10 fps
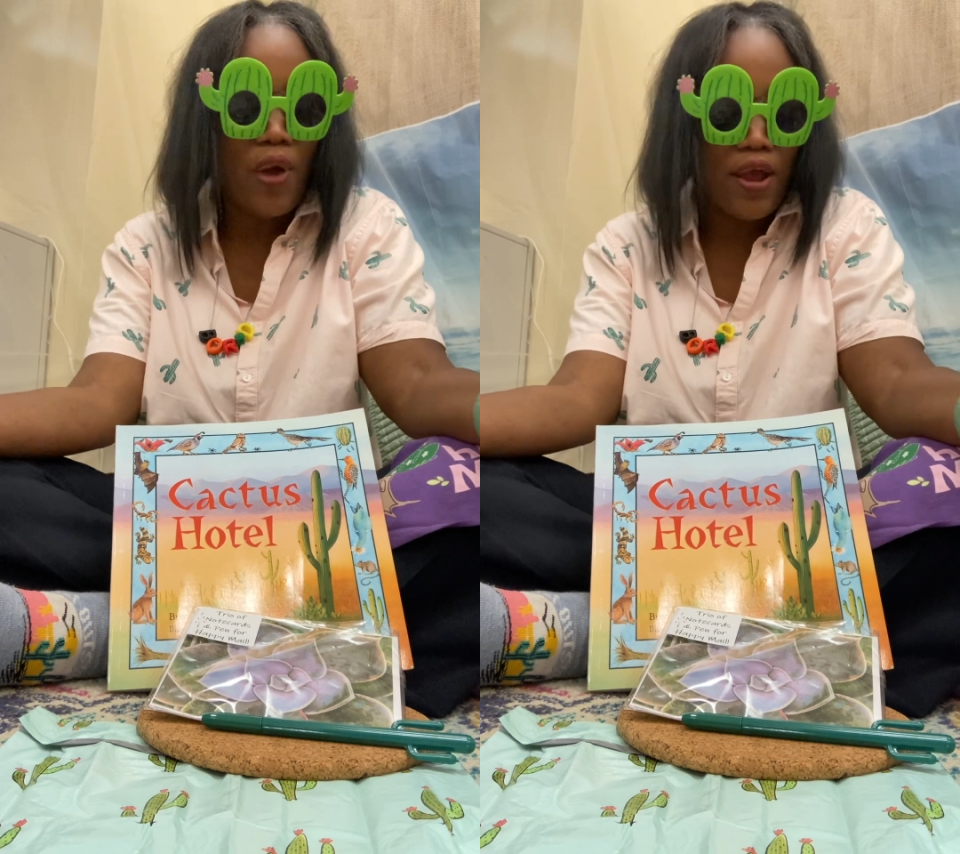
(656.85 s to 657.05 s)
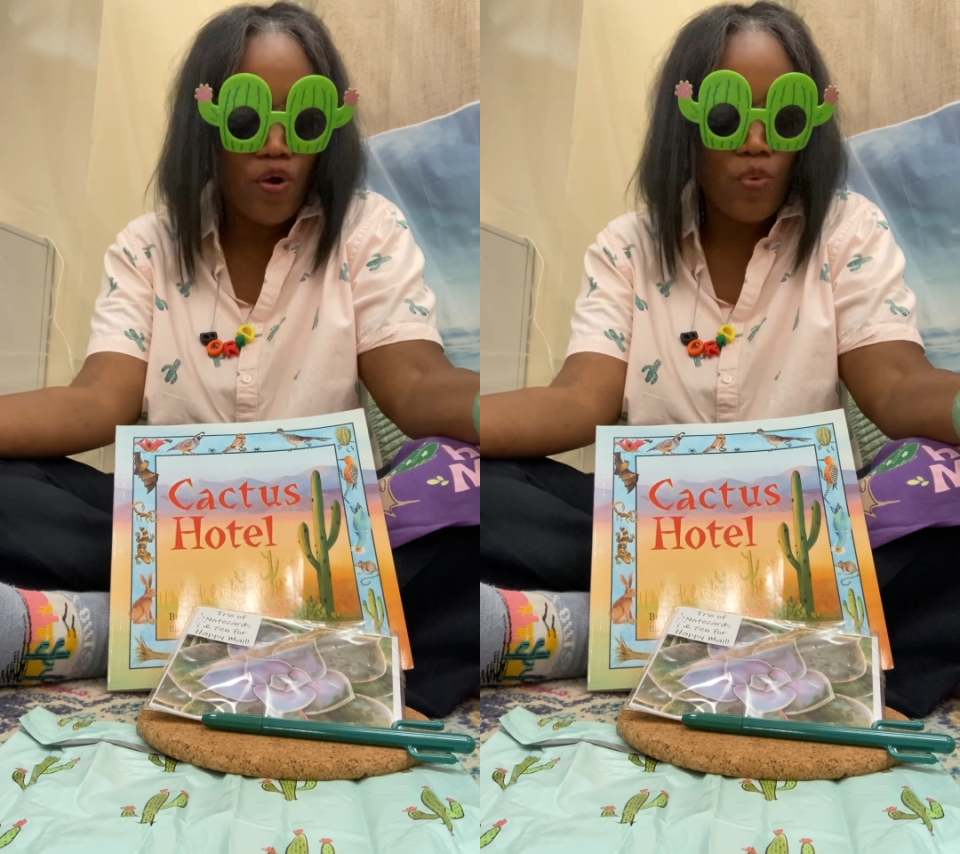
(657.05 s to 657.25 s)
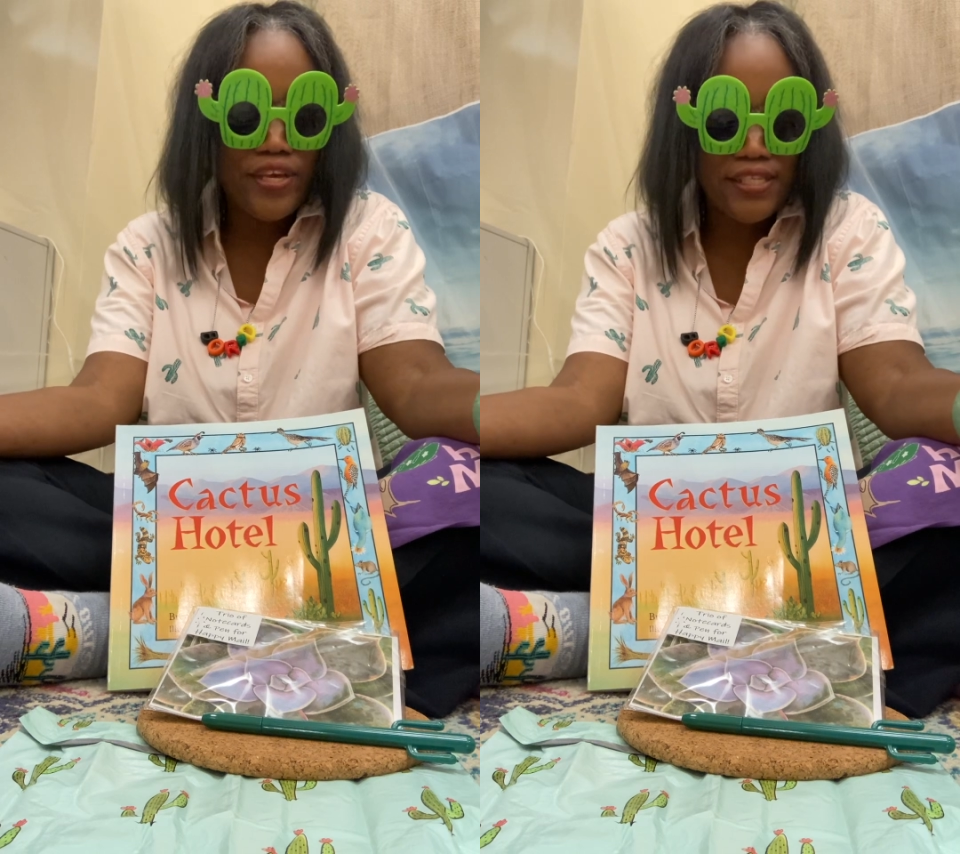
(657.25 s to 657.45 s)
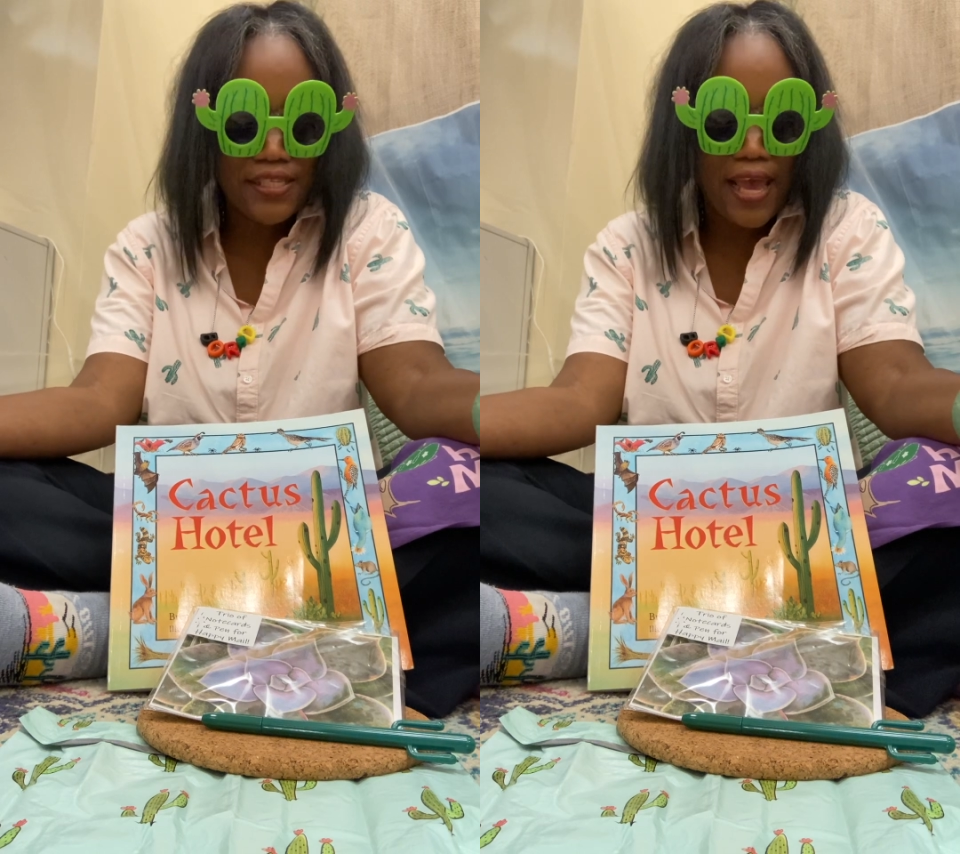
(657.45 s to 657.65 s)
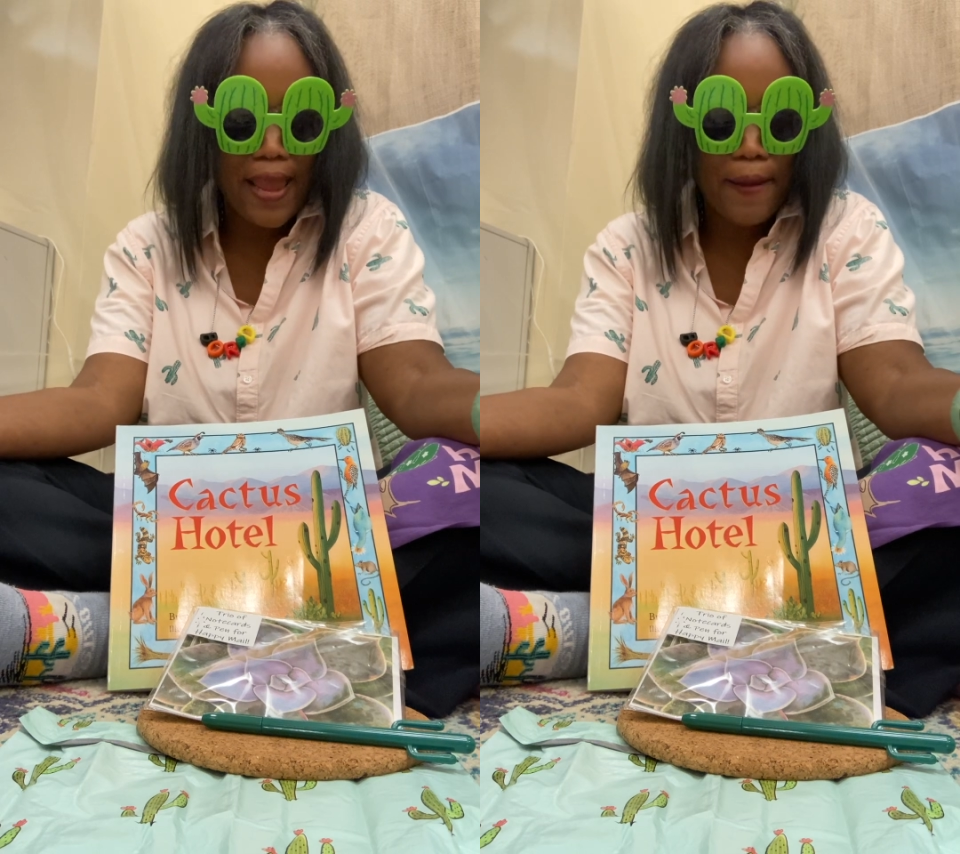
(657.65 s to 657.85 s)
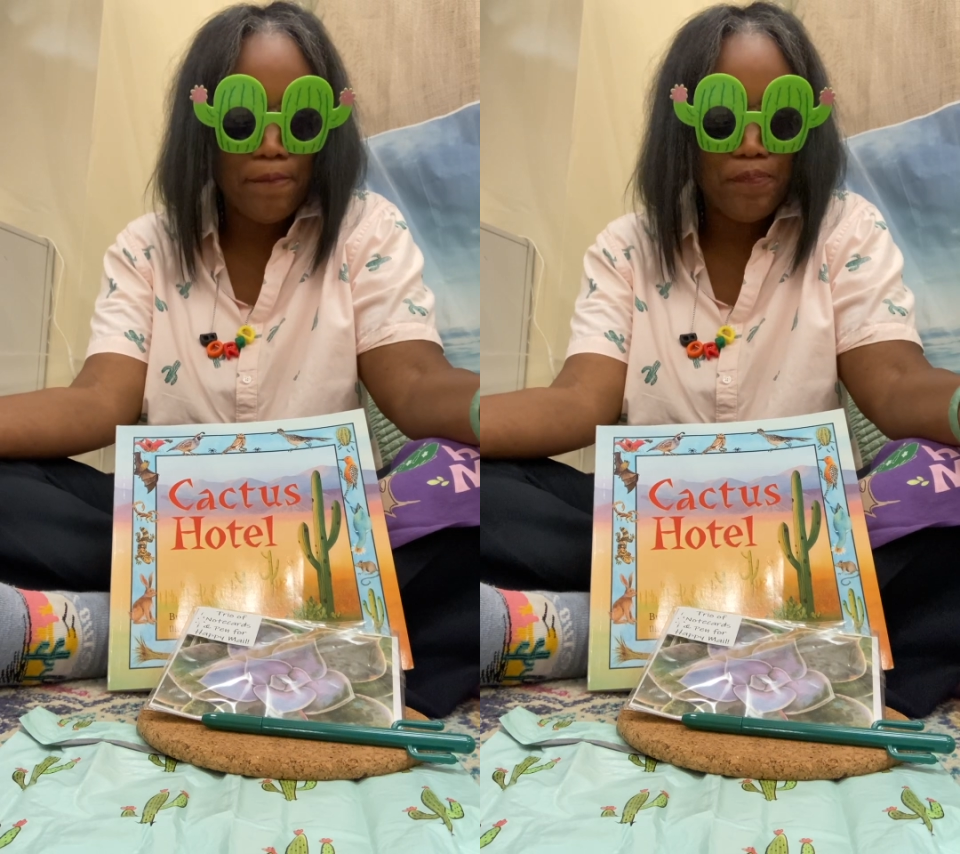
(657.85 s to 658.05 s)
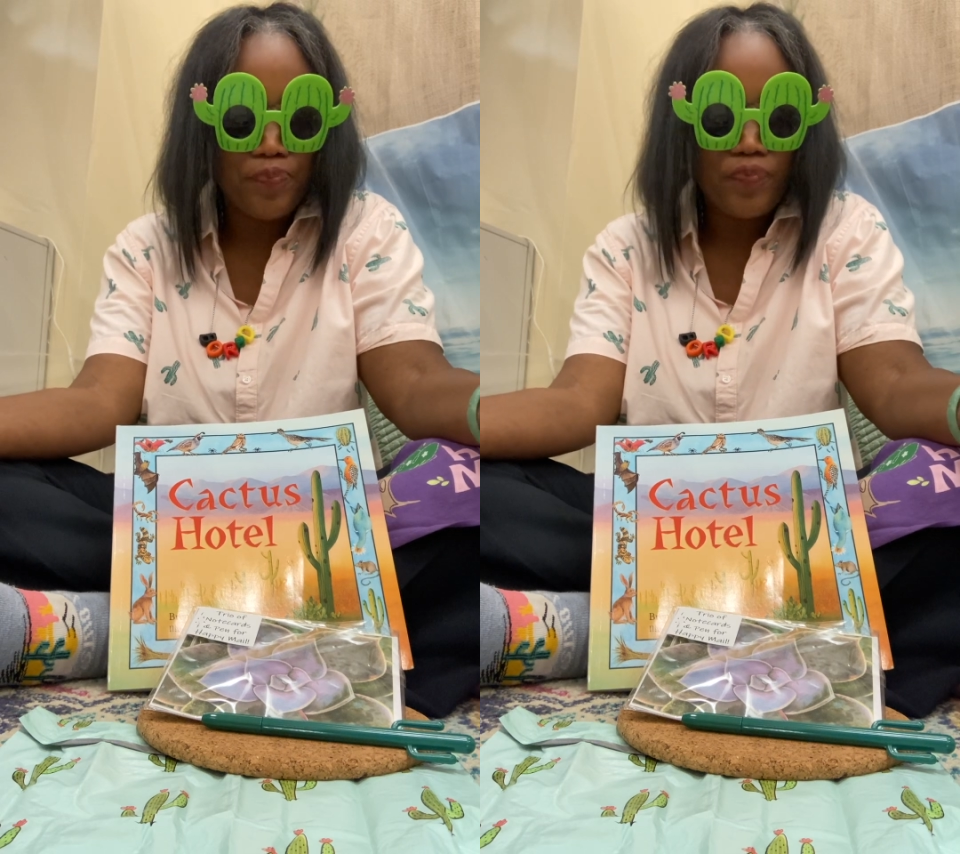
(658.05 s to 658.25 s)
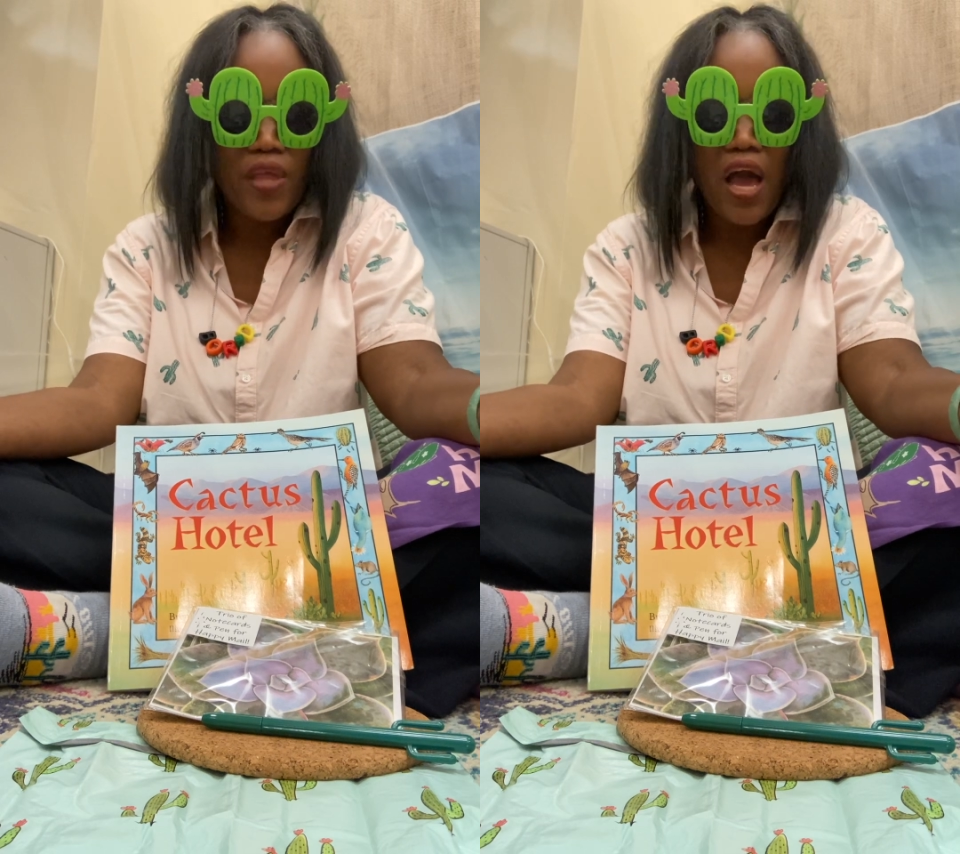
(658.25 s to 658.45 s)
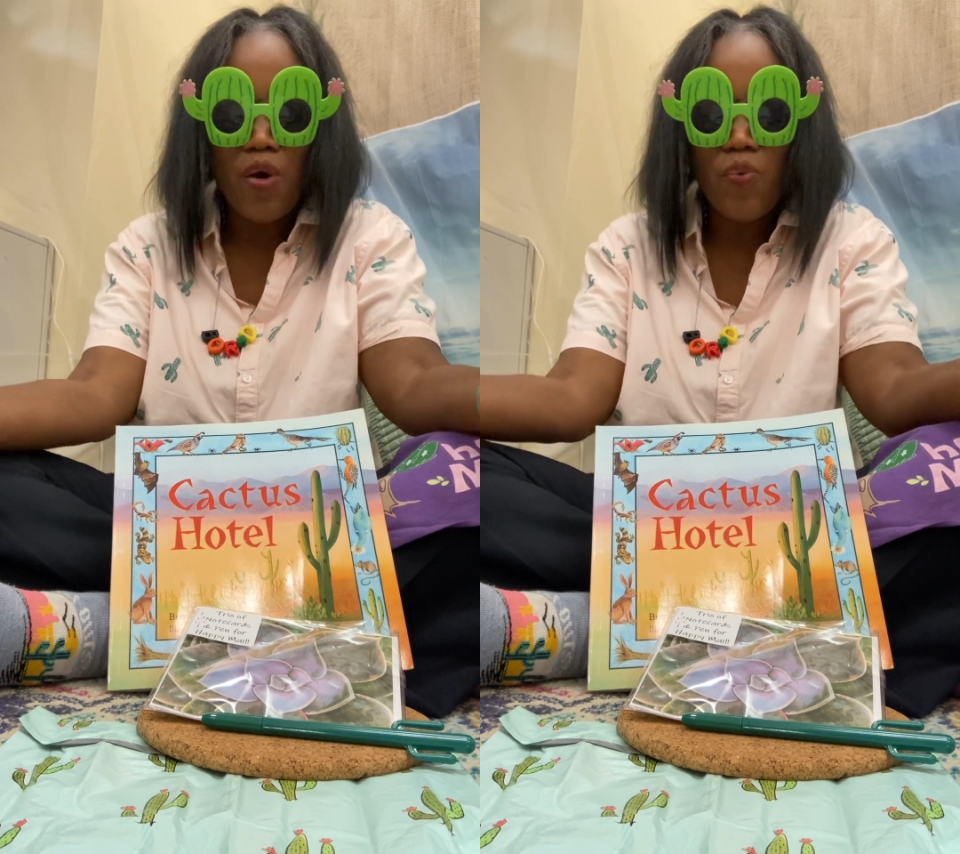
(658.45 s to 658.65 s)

I always say, I